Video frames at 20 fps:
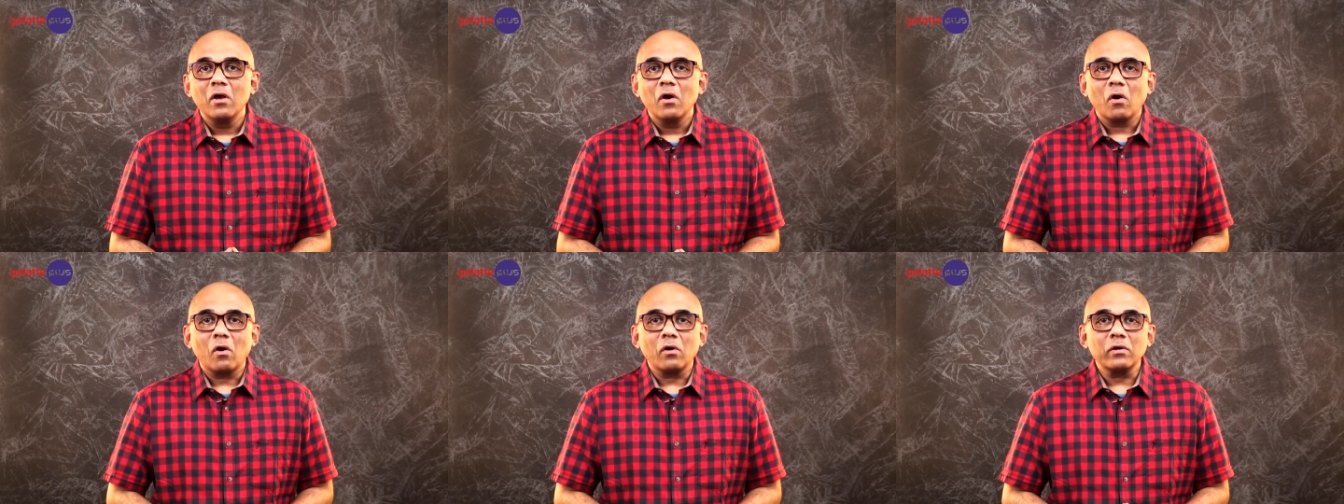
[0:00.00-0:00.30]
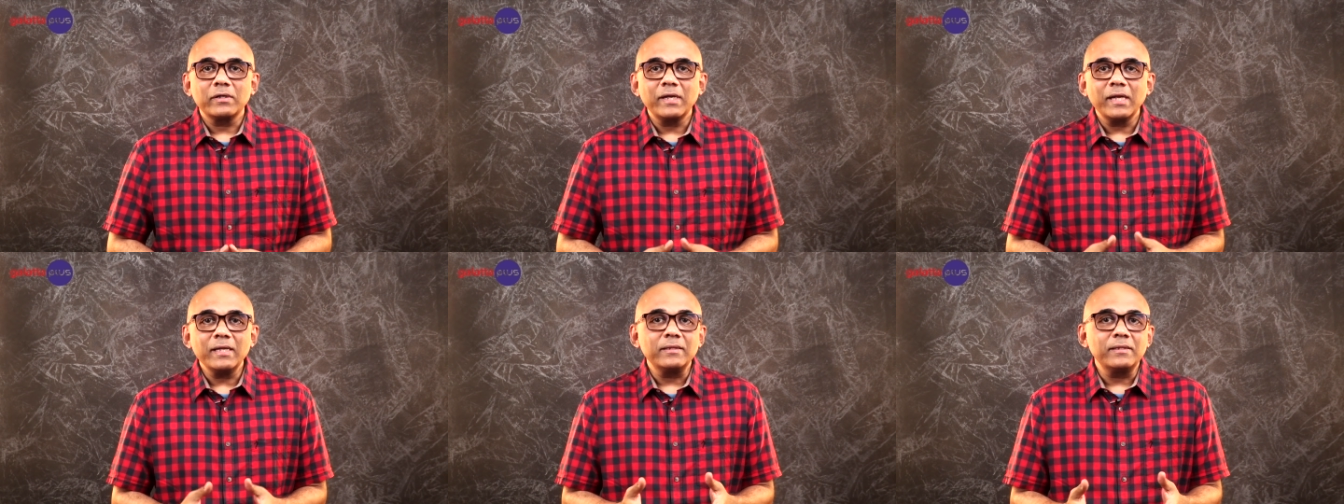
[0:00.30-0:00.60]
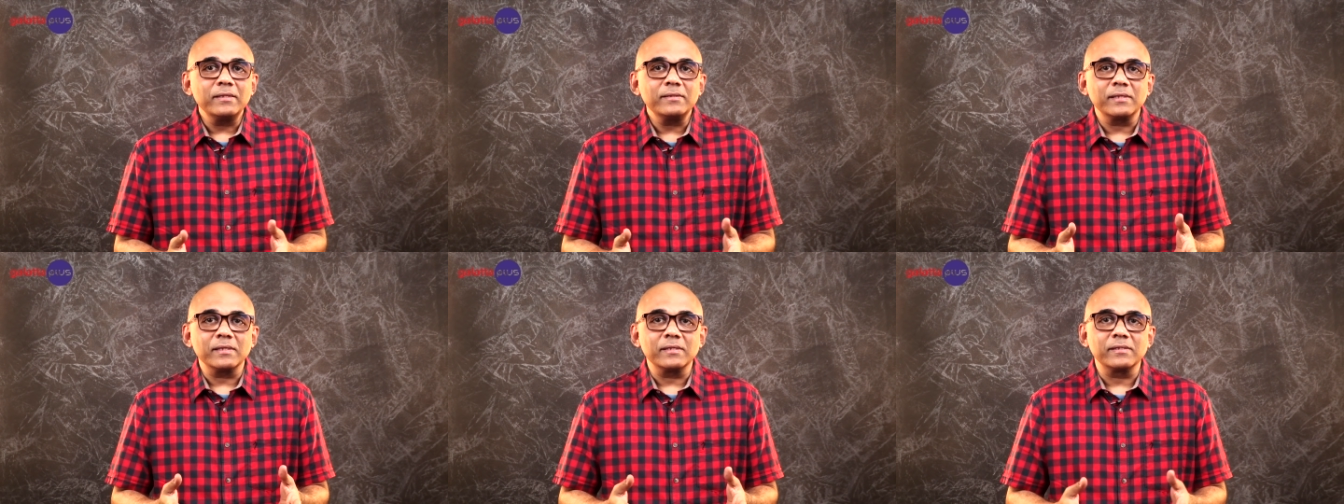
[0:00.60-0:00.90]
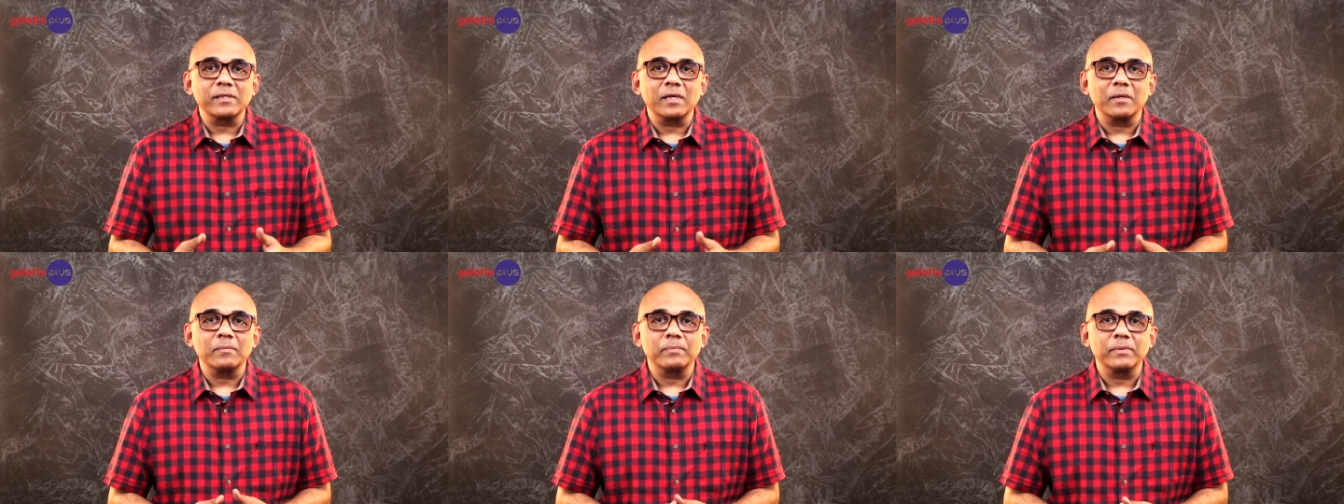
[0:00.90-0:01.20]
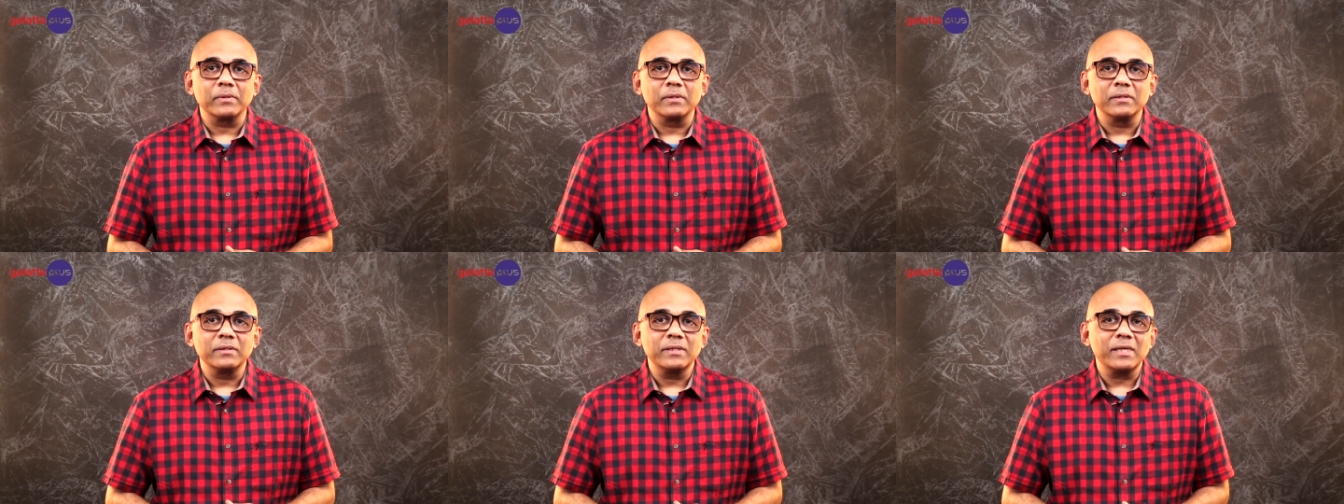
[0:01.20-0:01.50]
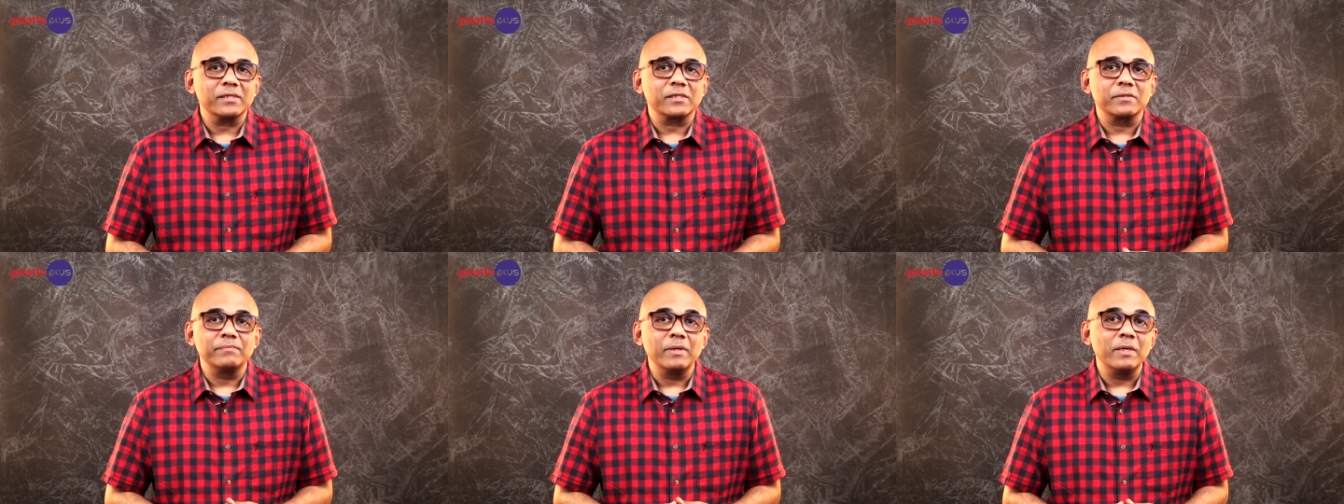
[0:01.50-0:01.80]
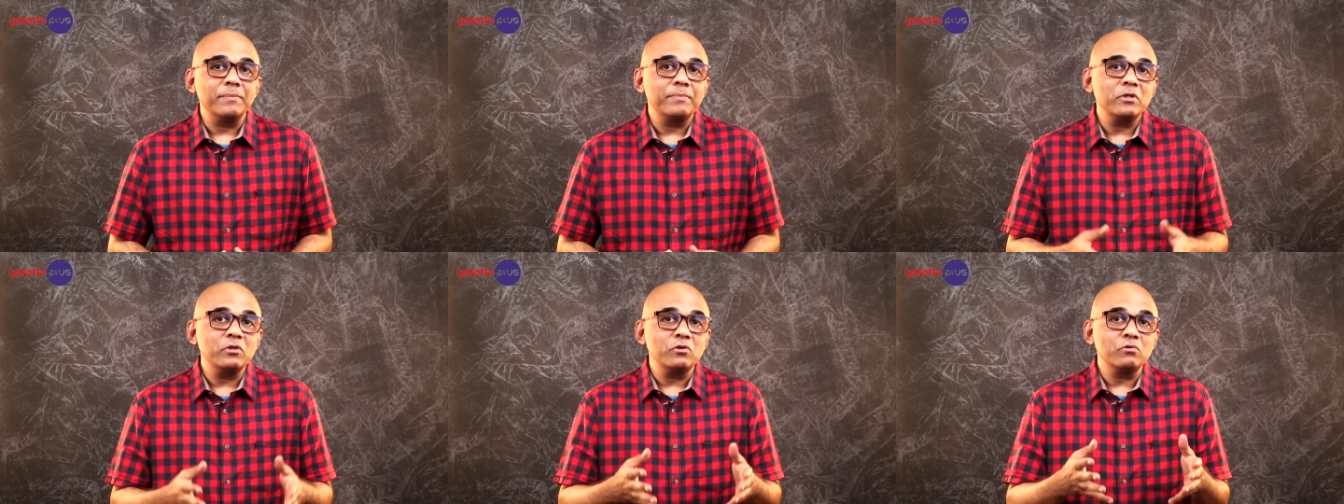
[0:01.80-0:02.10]
Or take this example. Yes,
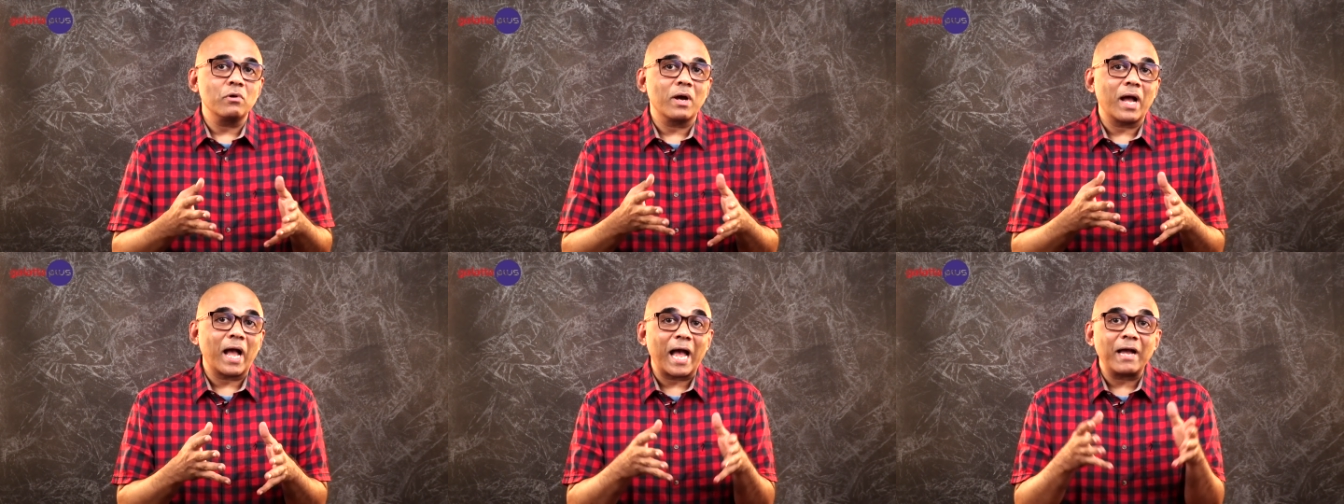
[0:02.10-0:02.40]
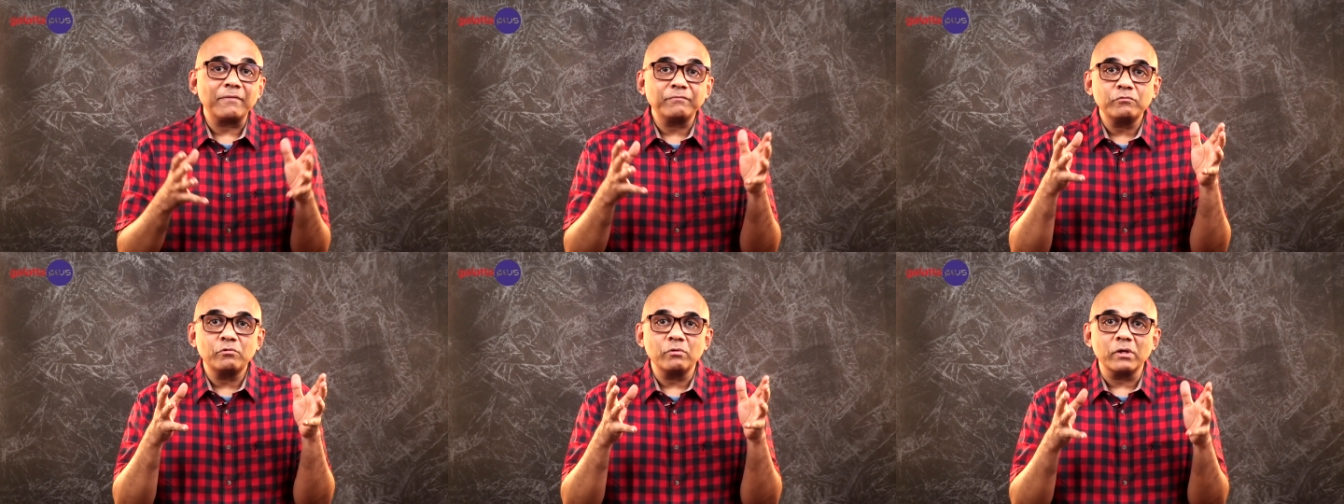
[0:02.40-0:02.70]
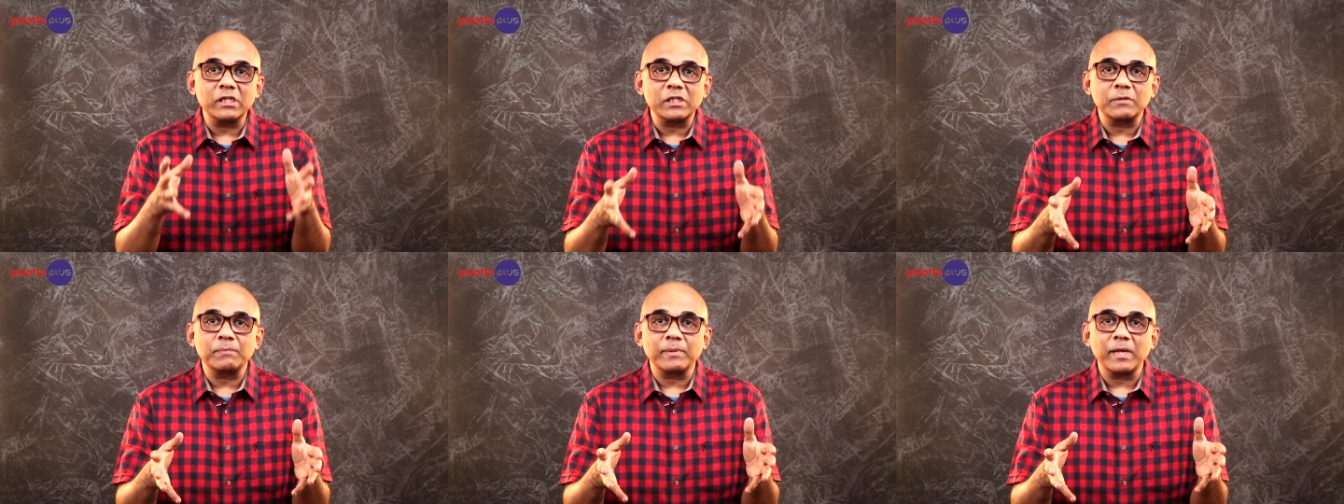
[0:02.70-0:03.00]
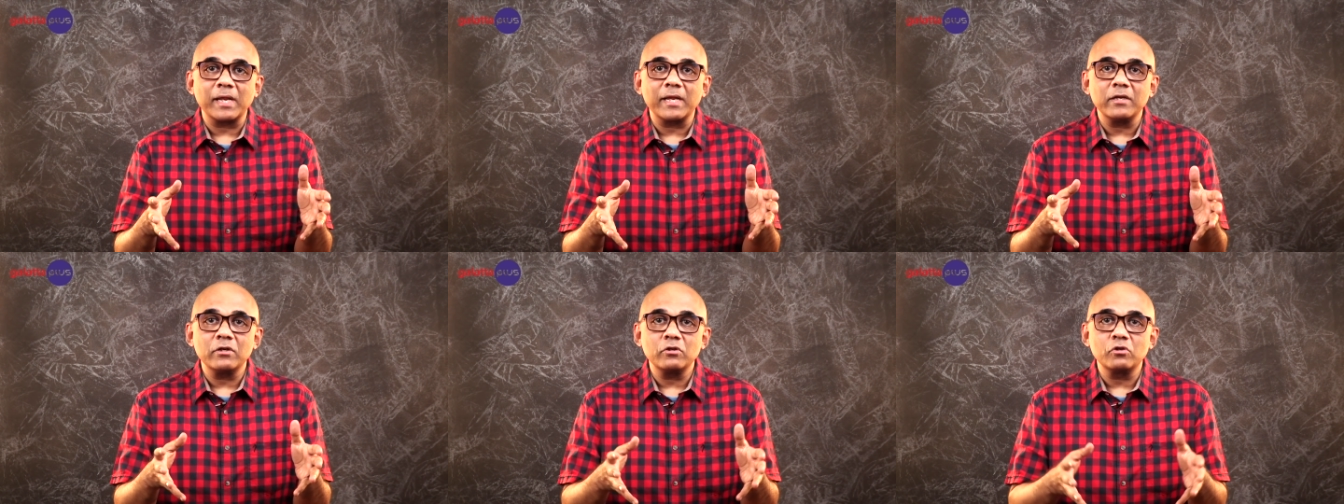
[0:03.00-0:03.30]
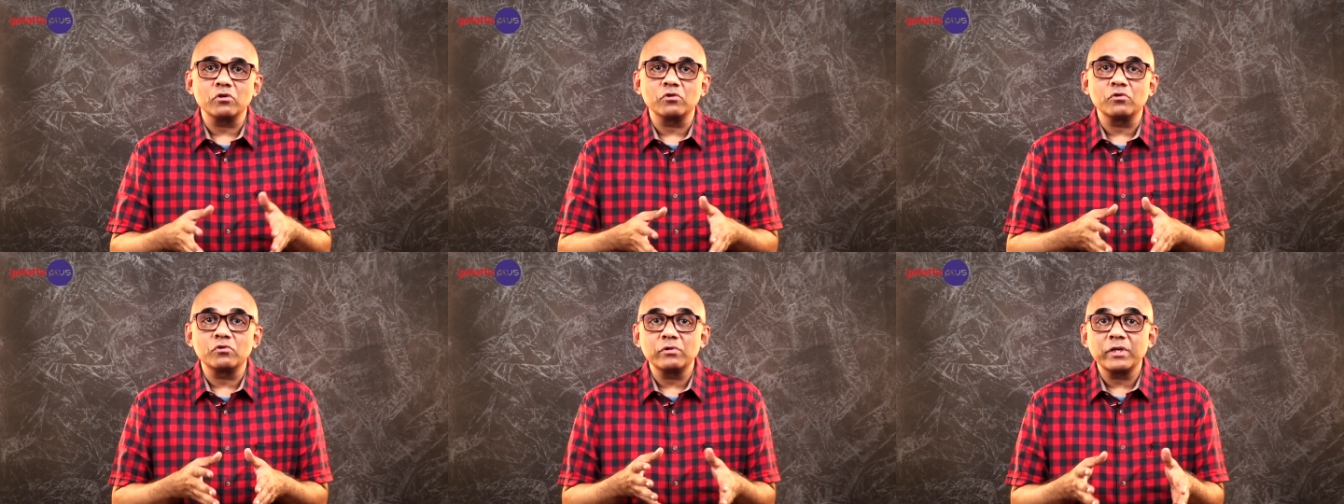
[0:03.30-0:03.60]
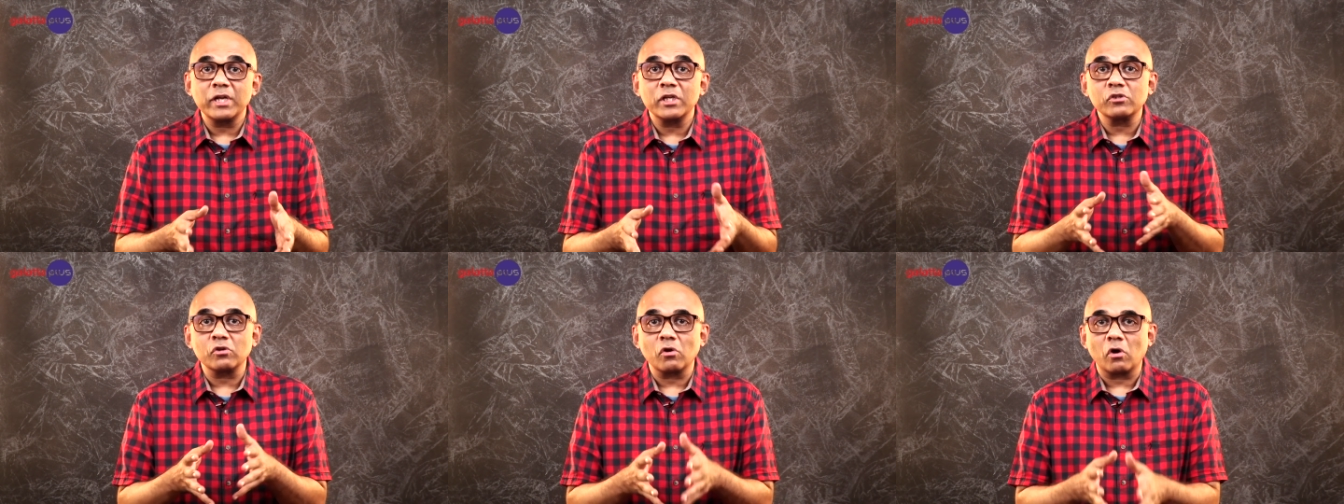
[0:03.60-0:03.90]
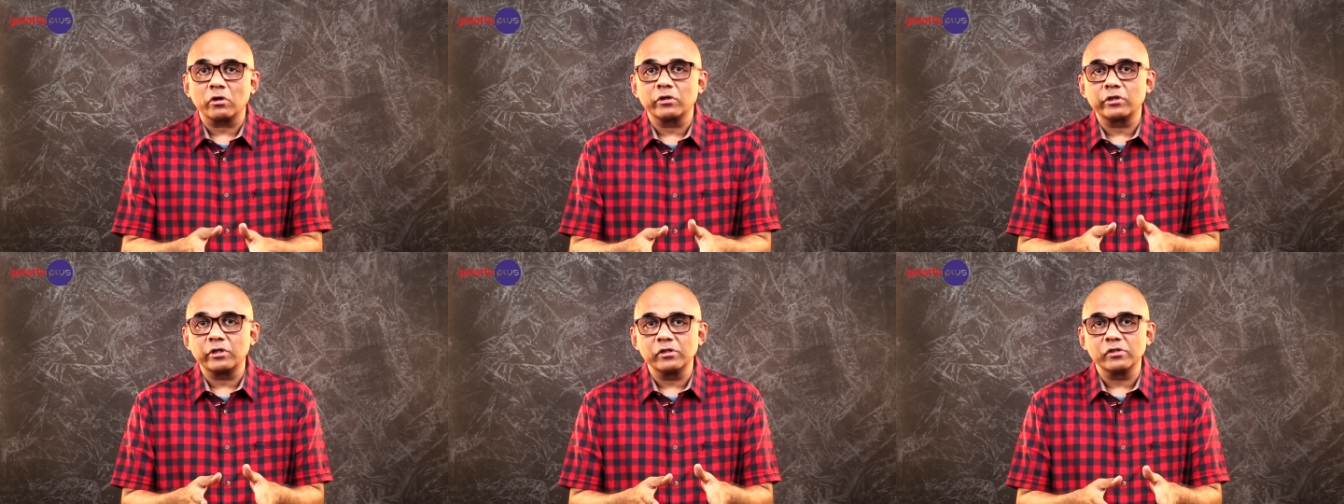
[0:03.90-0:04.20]
maybe you have to explain to today's
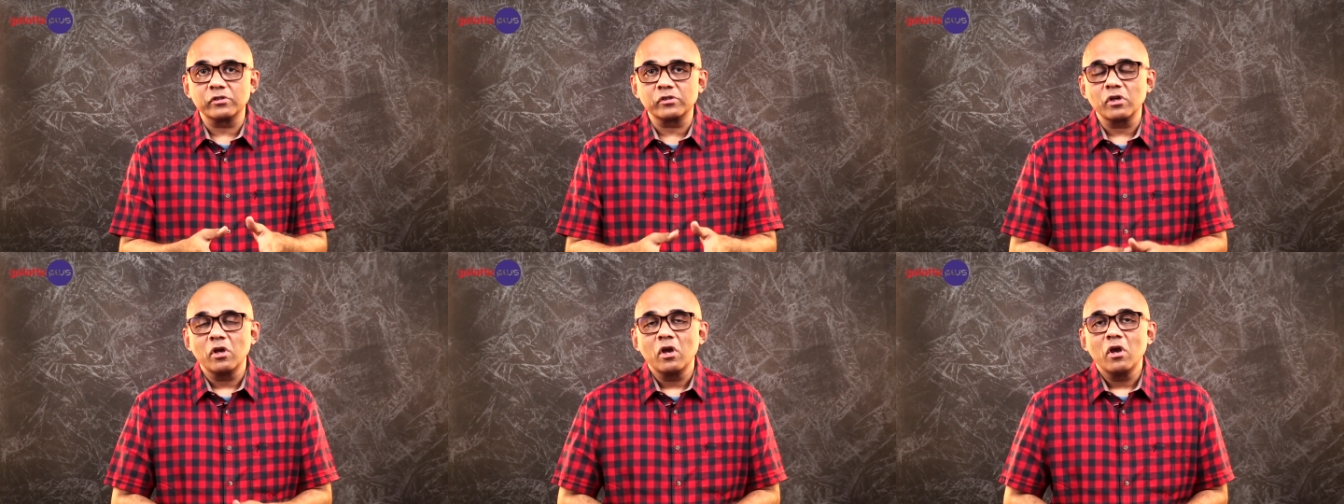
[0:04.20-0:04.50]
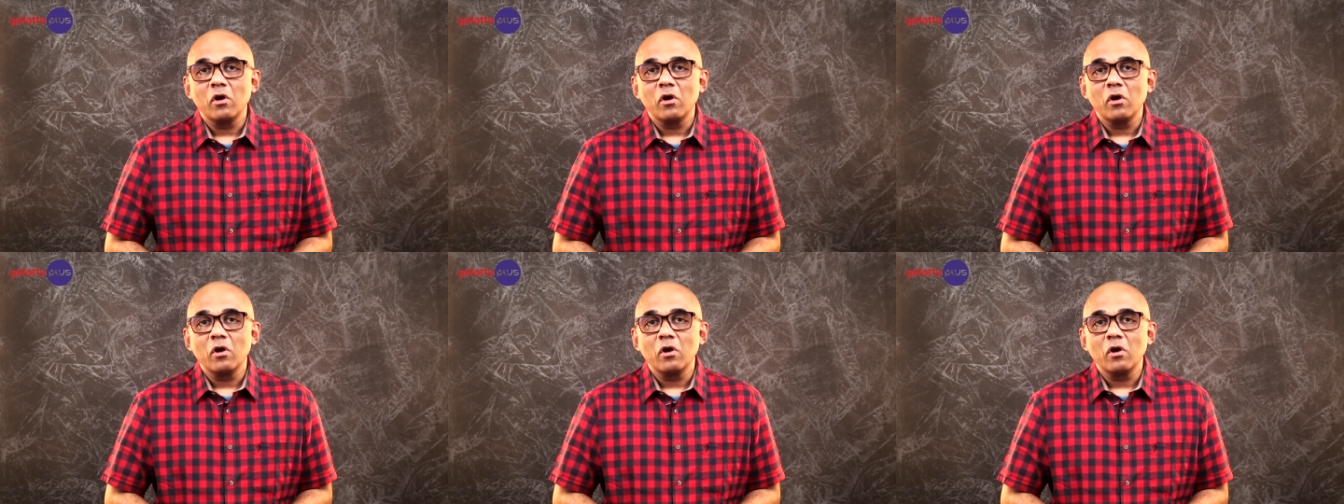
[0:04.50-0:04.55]
audience